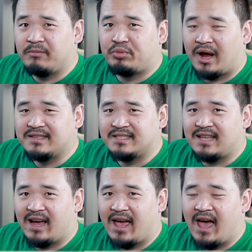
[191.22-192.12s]
process
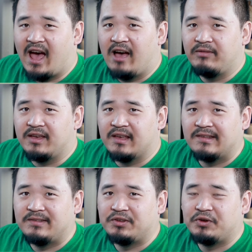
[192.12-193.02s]
that I have
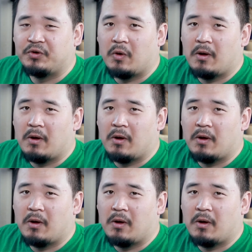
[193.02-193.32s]
is to